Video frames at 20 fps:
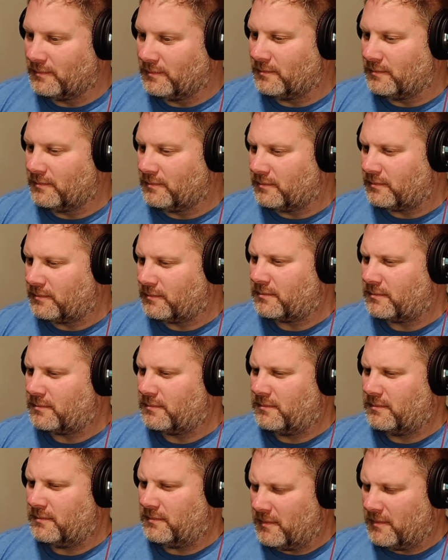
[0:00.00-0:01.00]
Hey,
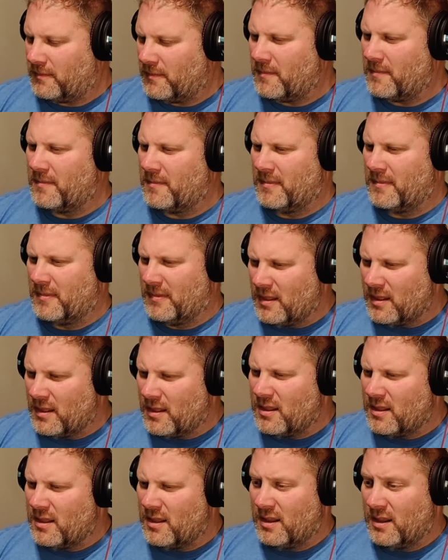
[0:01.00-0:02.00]
pretty baby
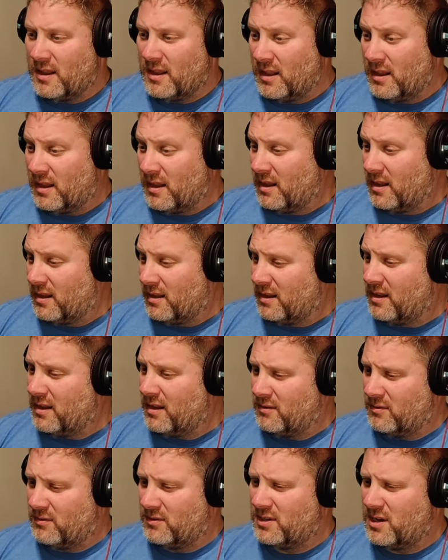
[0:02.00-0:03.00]
with the high
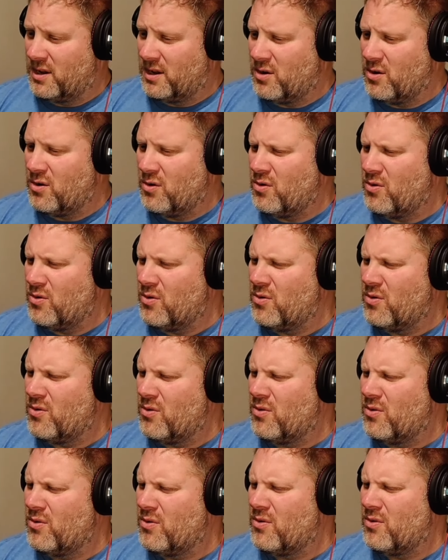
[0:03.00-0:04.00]
heels
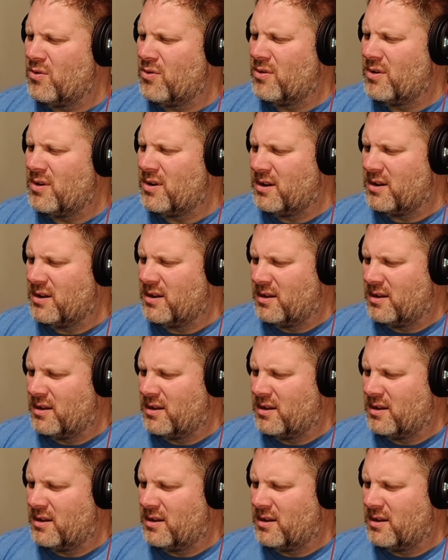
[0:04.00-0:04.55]
on.